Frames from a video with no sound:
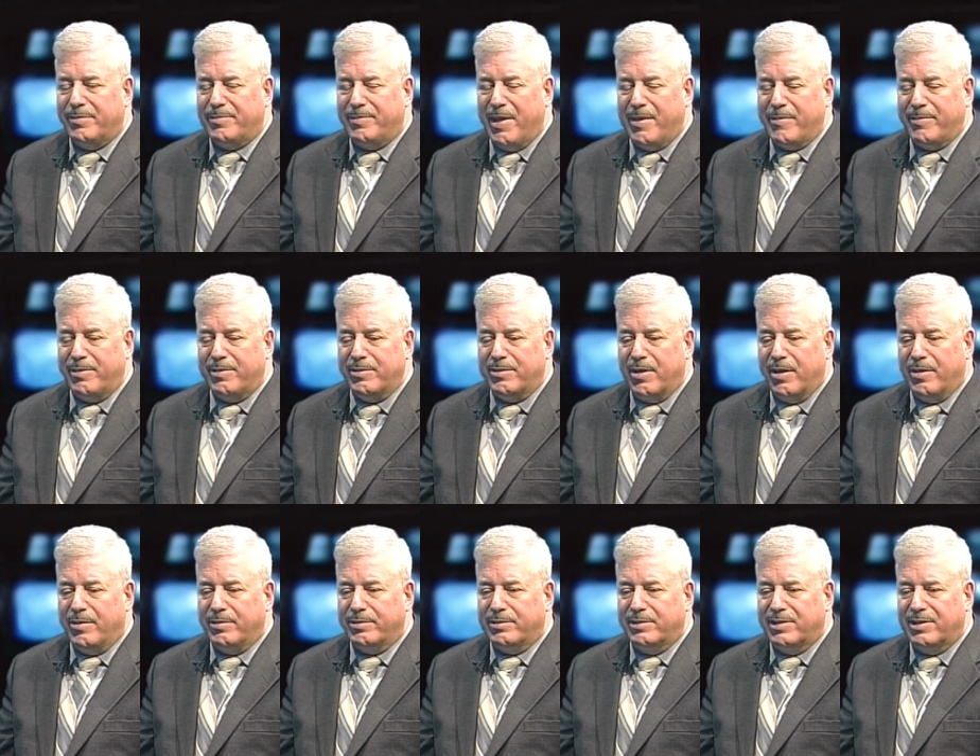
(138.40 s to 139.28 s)
people who
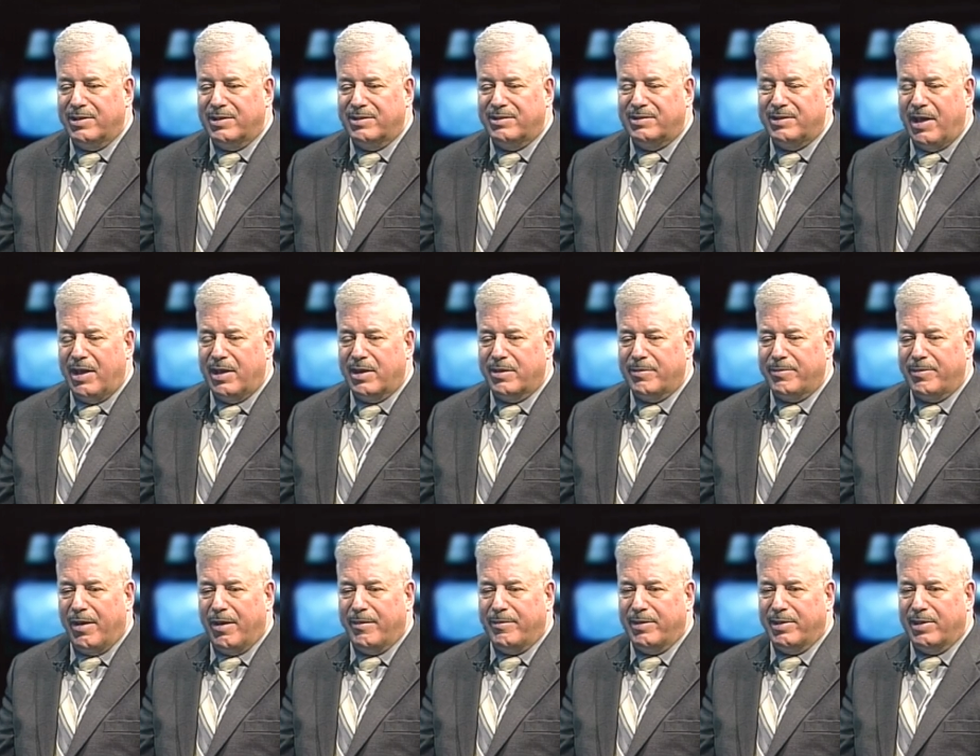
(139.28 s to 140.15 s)
go to the State
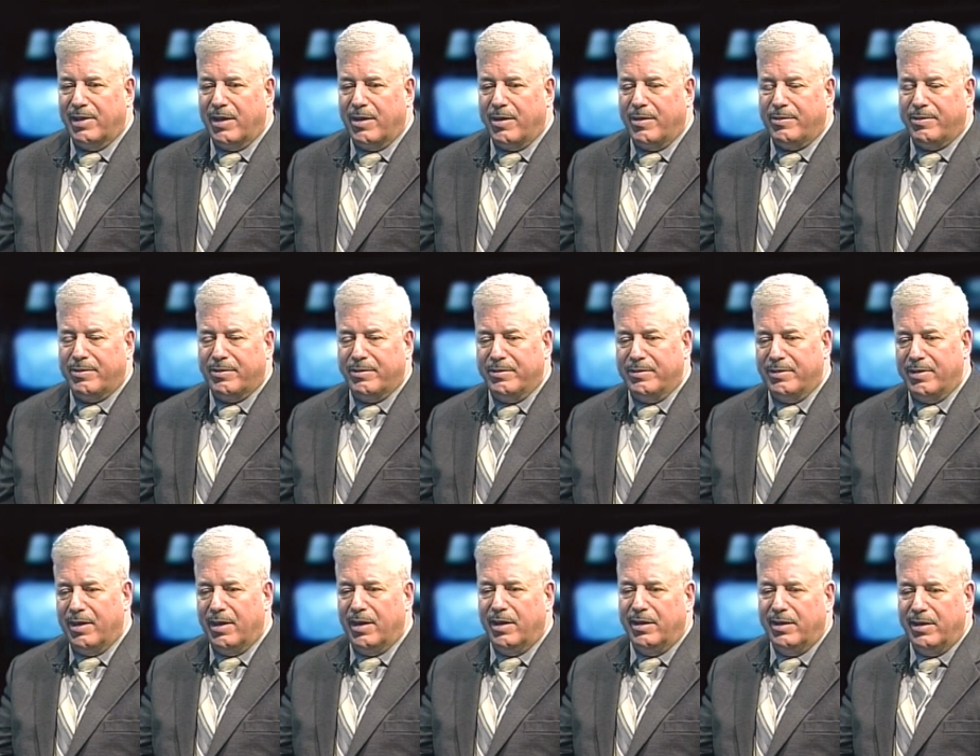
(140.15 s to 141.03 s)
Department? They go
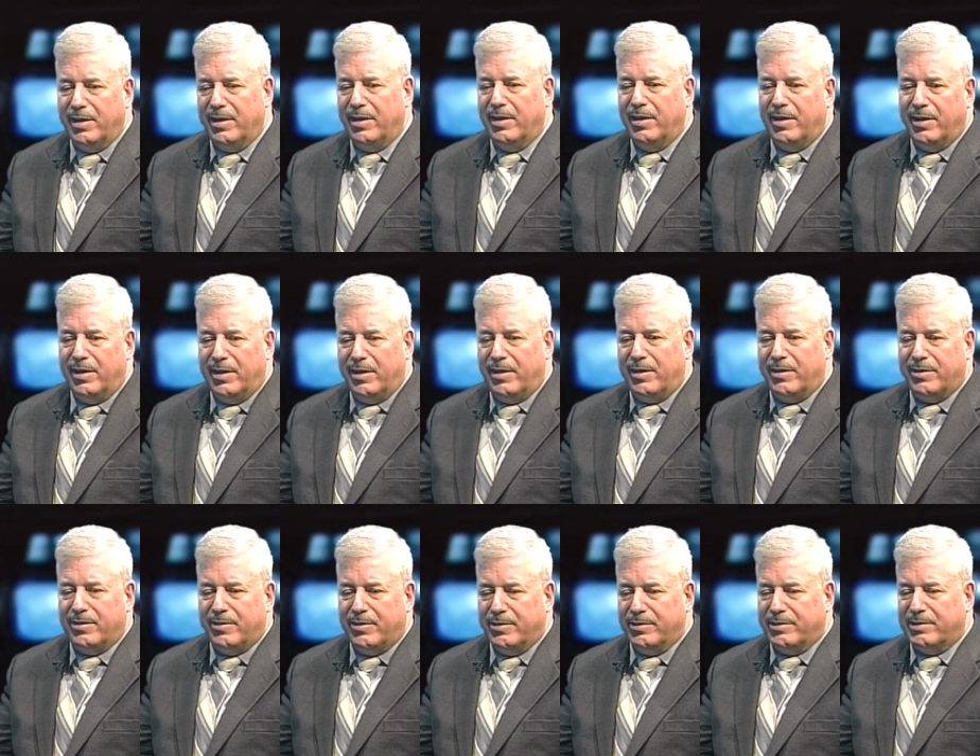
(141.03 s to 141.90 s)
through
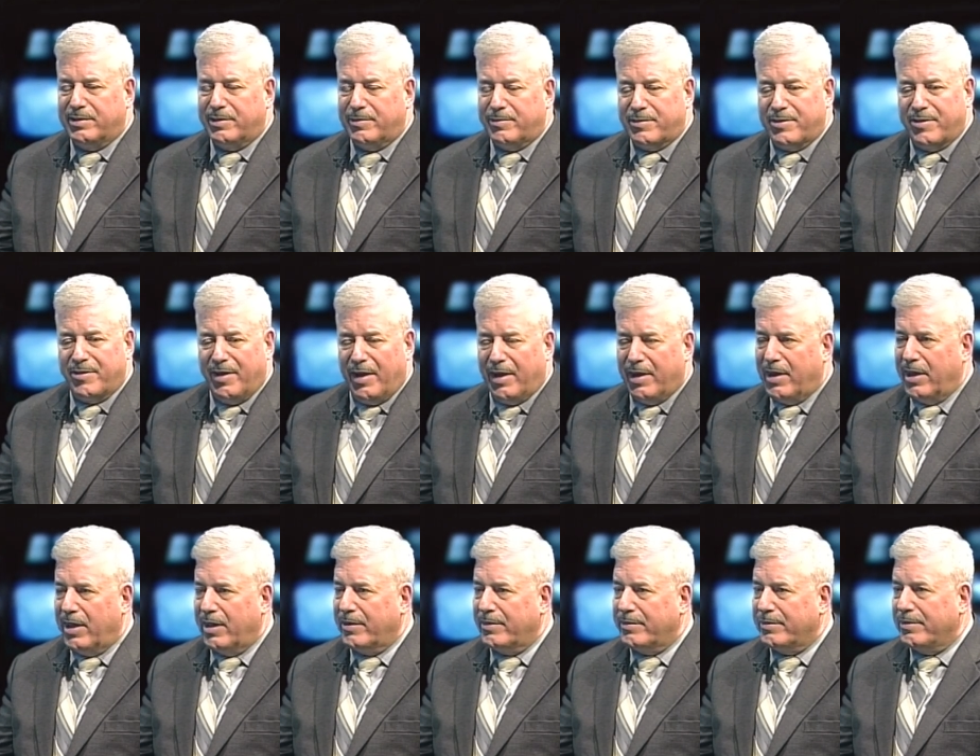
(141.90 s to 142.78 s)
through some
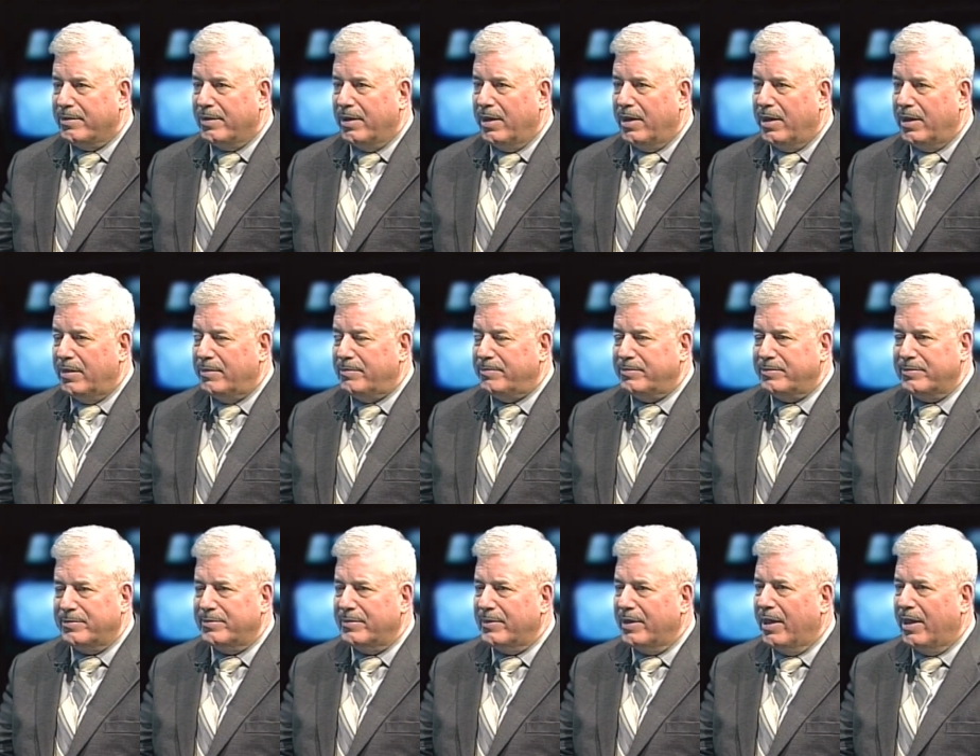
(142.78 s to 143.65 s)
training,
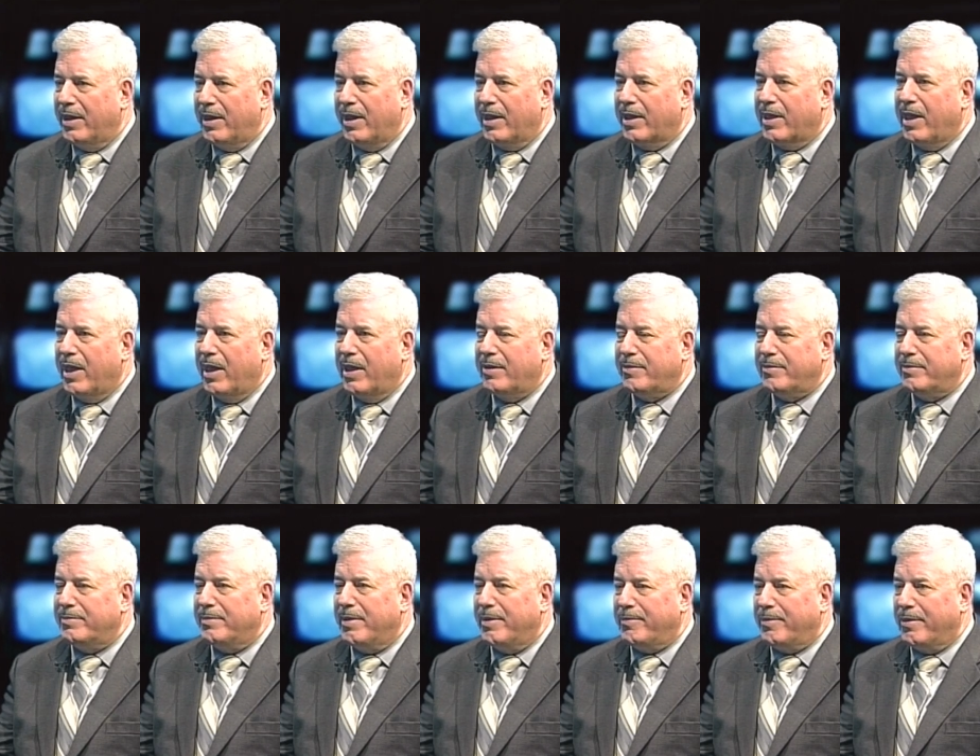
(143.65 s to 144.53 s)
and I can't even
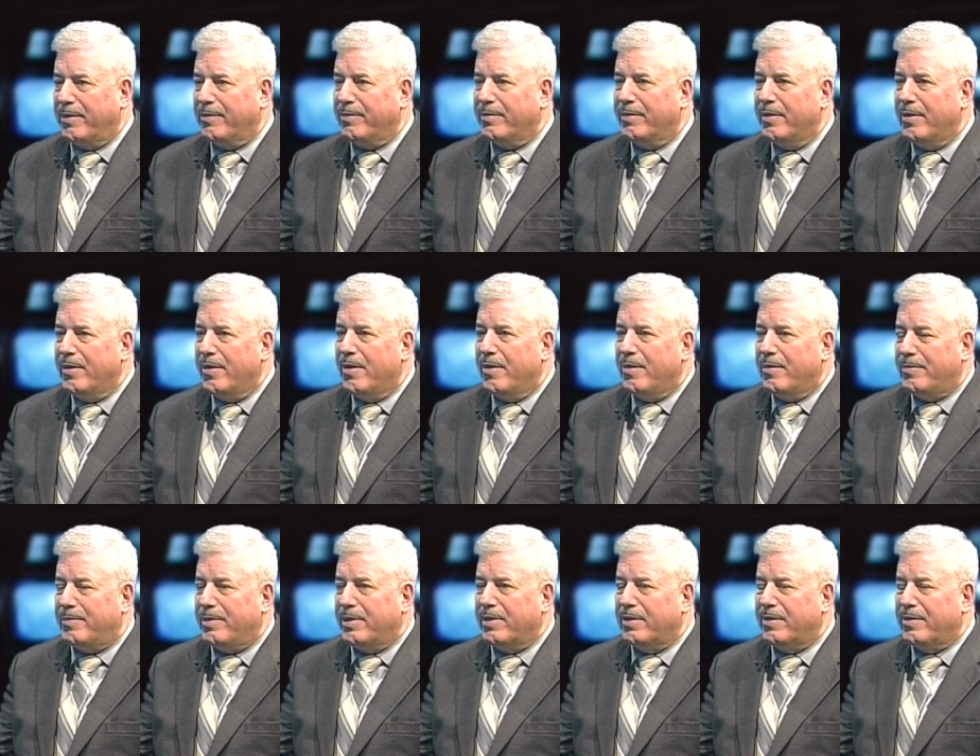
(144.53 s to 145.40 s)
remember
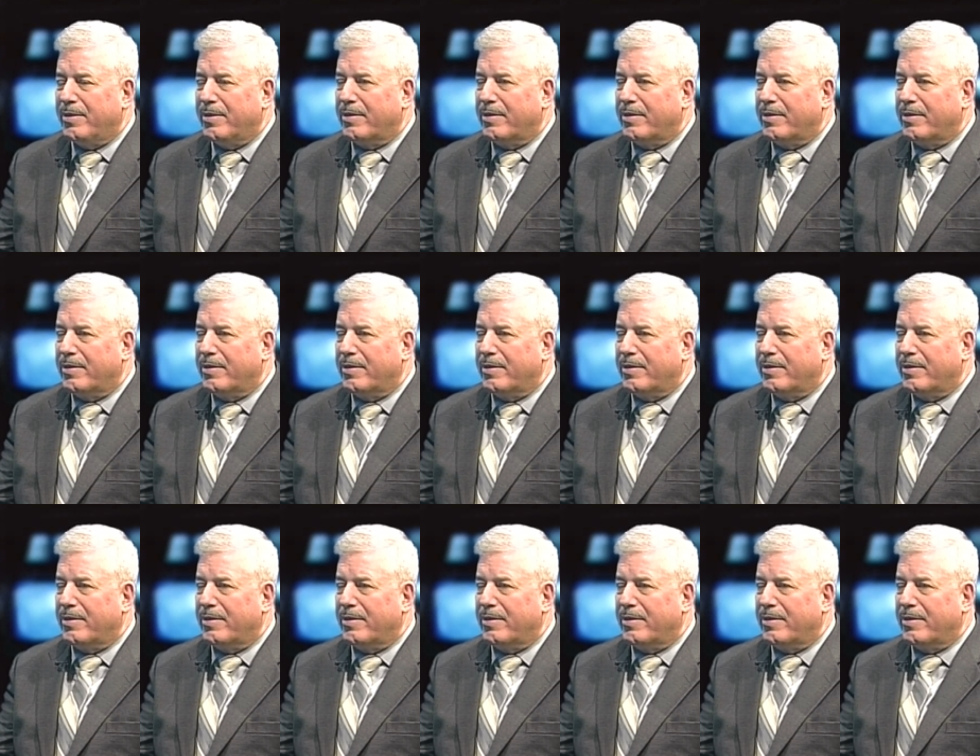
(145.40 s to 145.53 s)
whether they're